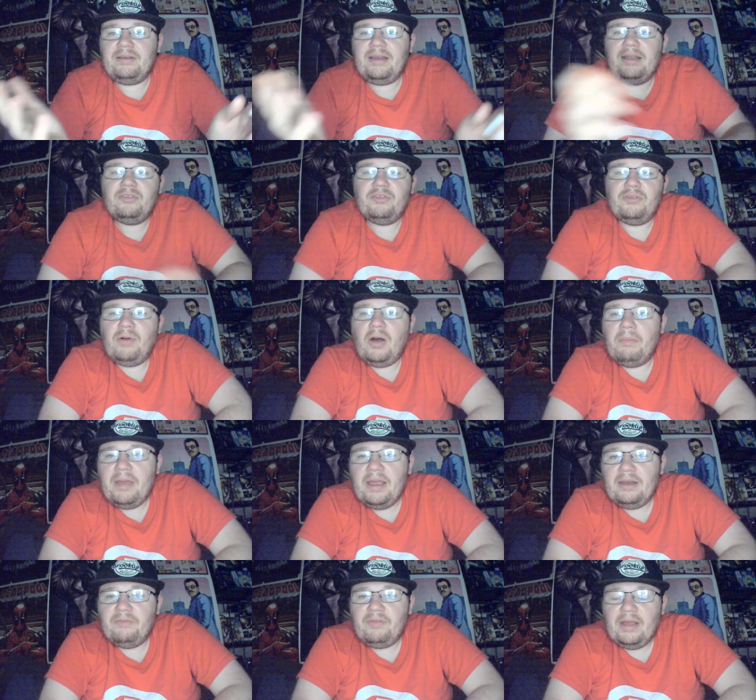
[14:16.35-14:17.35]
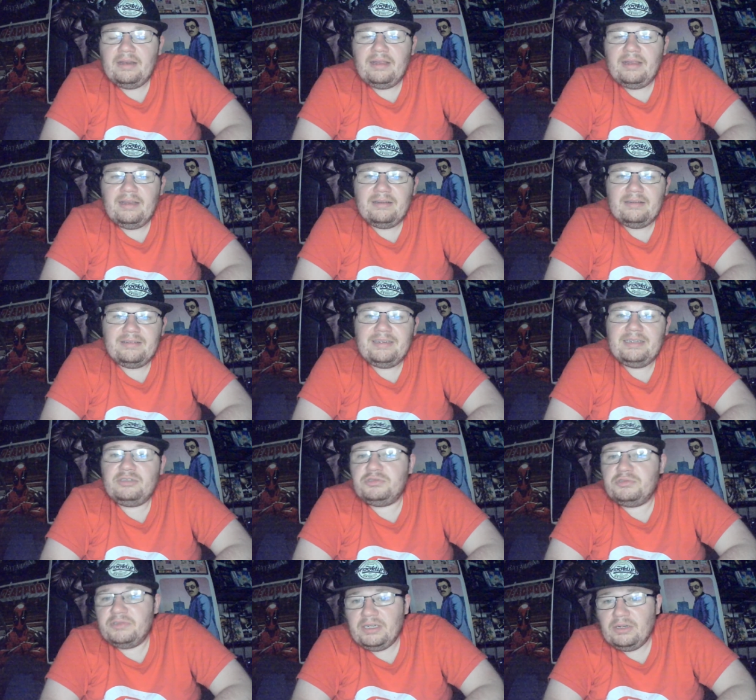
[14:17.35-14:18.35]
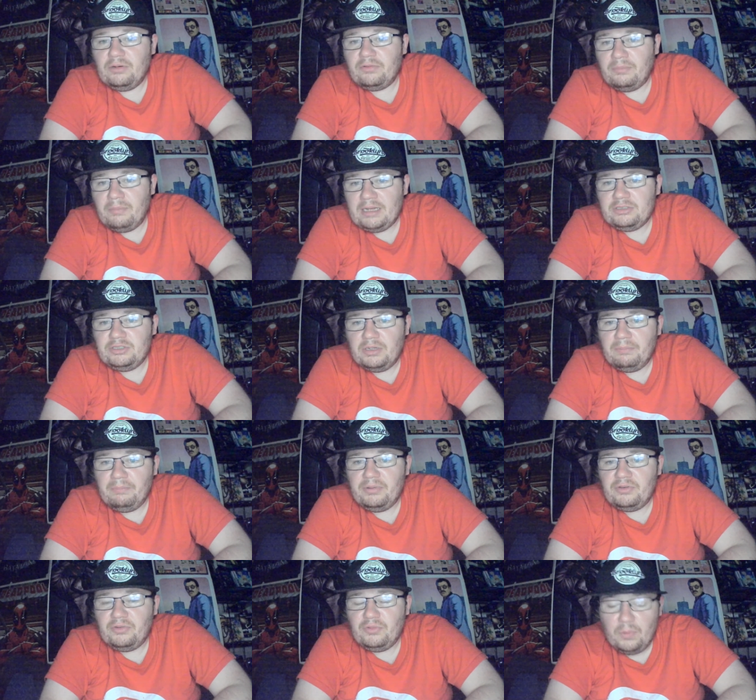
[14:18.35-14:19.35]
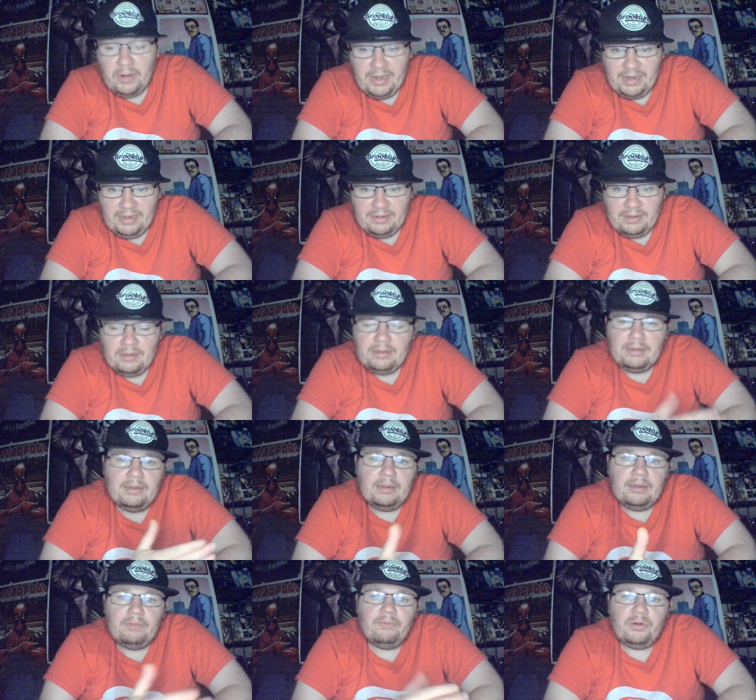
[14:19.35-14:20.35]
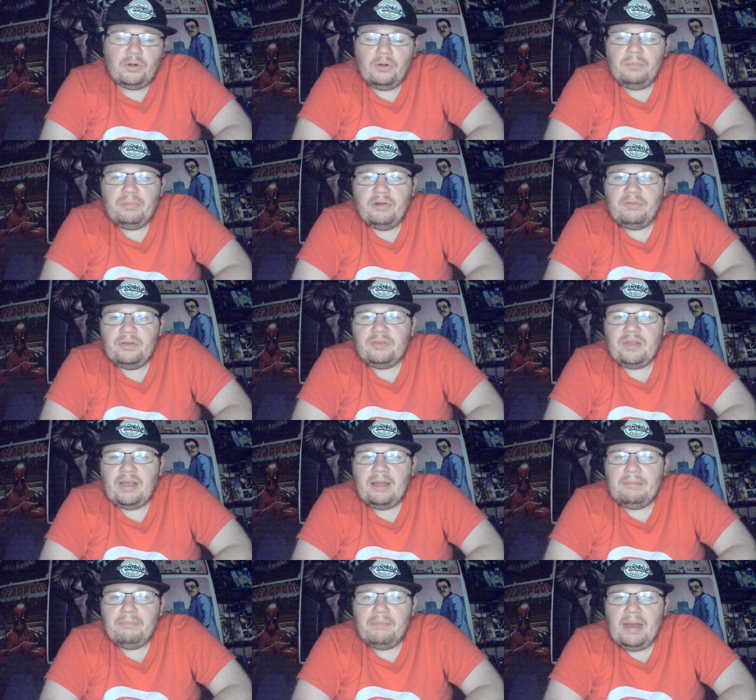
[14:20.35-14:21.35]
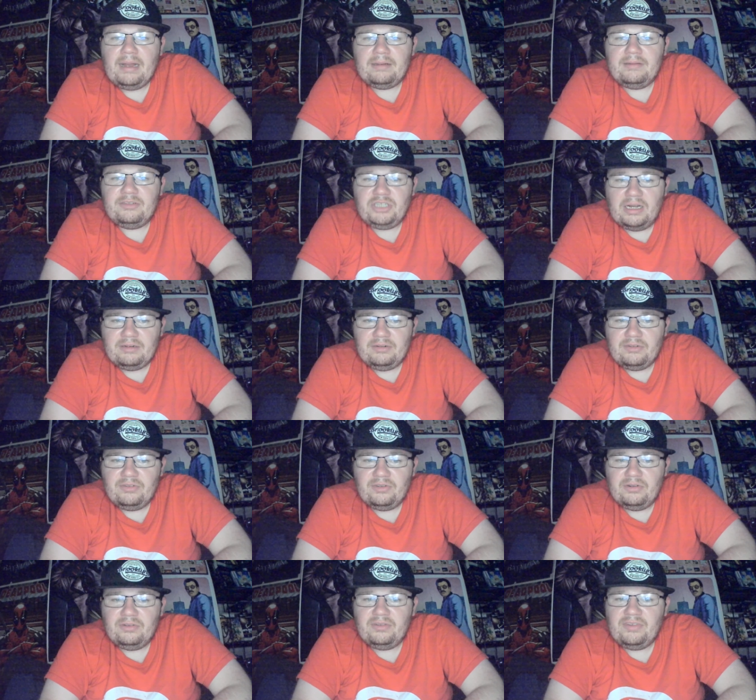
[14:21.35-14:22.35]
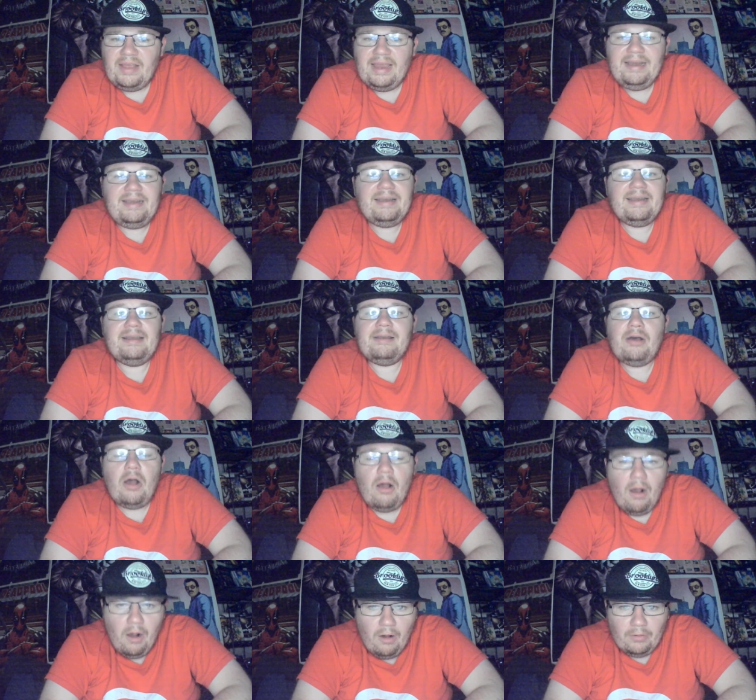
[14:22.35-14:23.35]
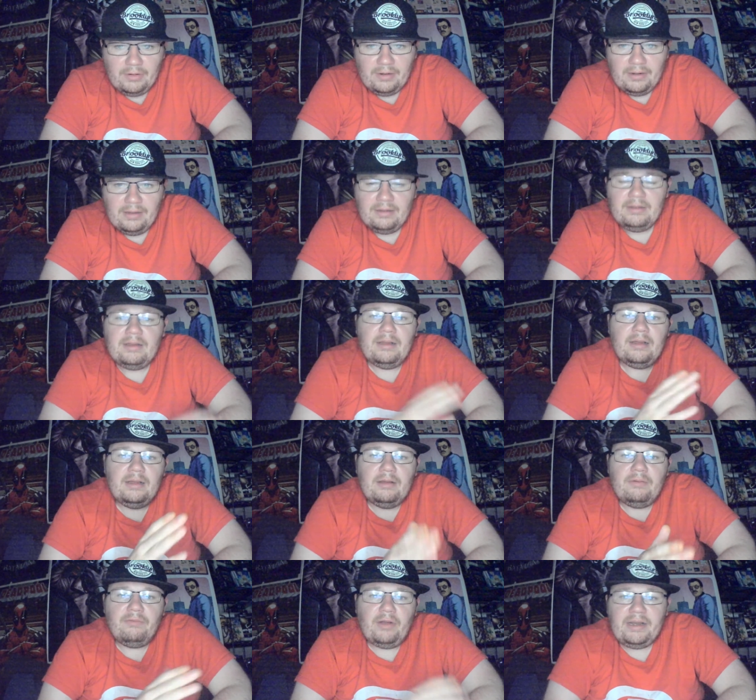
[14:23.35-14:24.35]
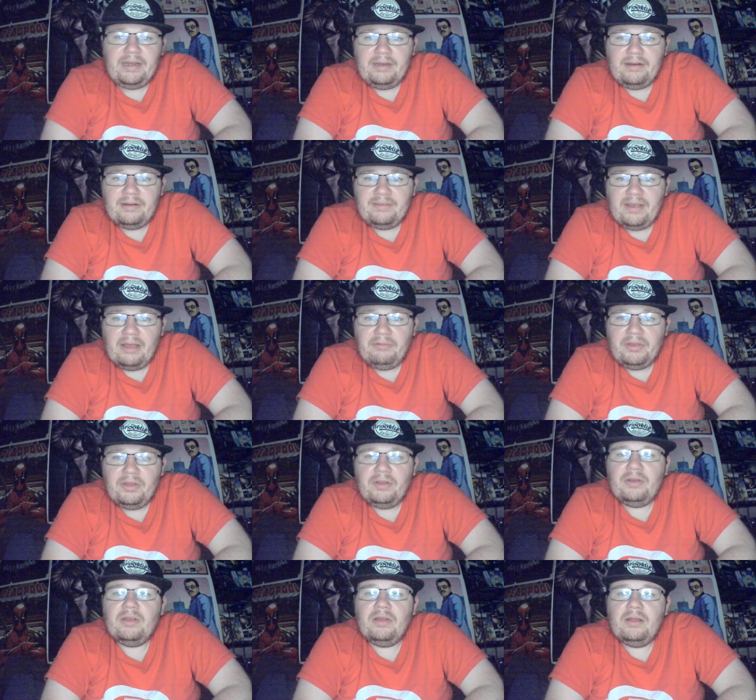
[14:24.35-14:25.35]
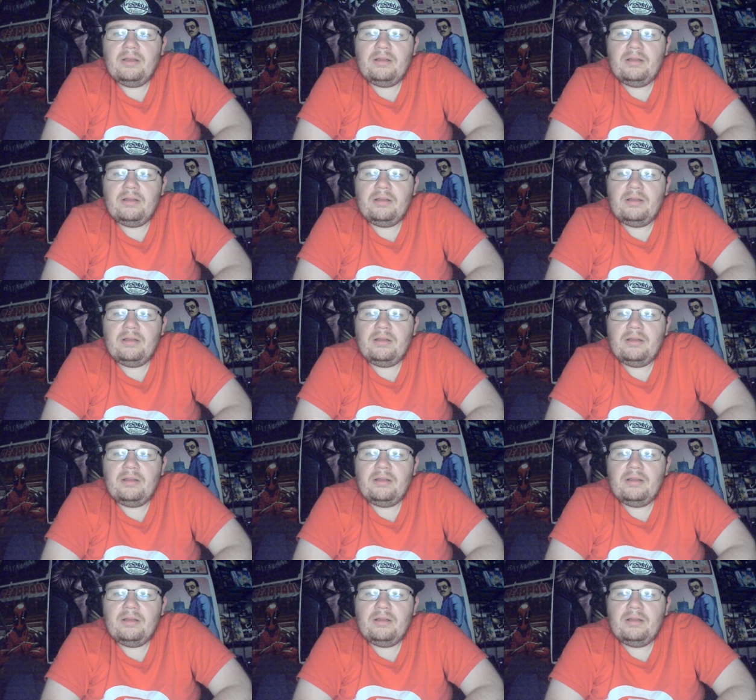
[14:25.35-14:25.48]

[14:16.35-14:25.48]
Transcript: get to our main event. It is the trios matchup between the Good Brothers and Matt Jackson taking on Frankie Kazarian,